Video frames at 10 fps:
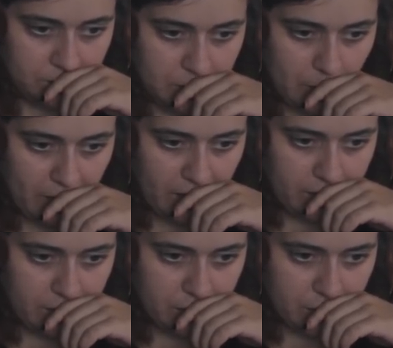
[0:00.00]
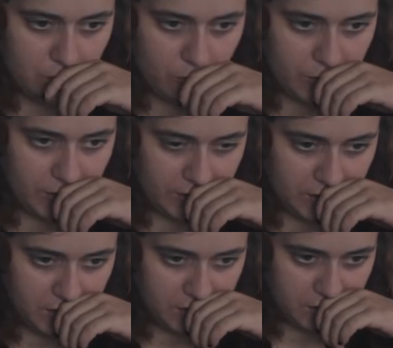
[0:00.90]
Oh my god, there is no thing that
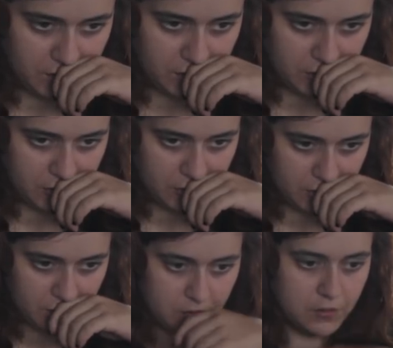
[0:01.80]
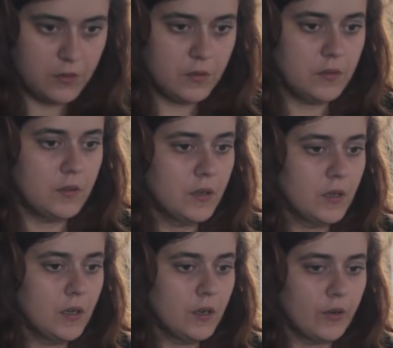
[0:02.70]
says this.
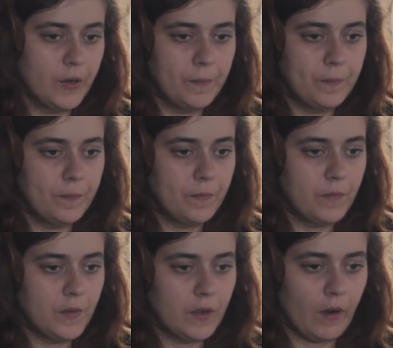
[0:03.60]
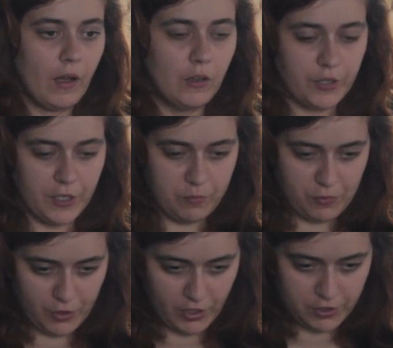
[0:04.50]
Great. Okay, I'll look it up
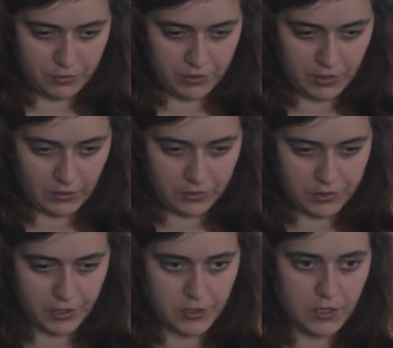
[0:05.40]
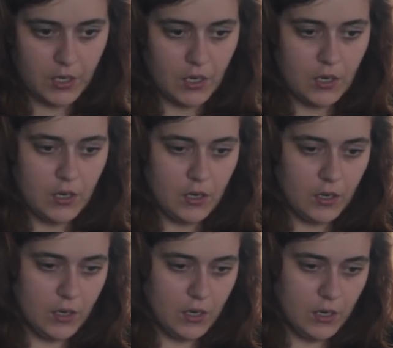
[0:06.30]
while you guys are doing the exercise.
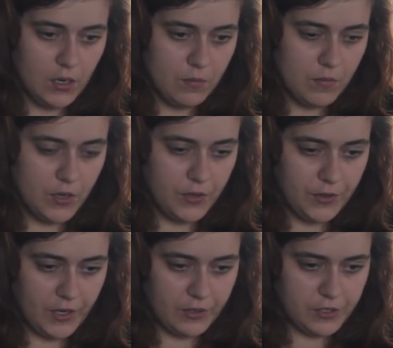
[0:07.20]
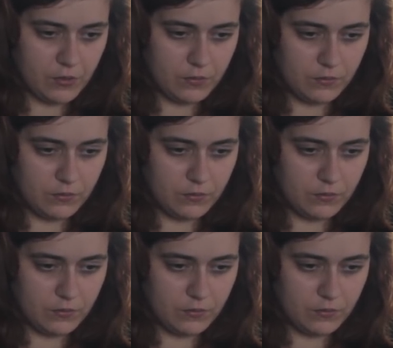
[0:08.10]
But there is a...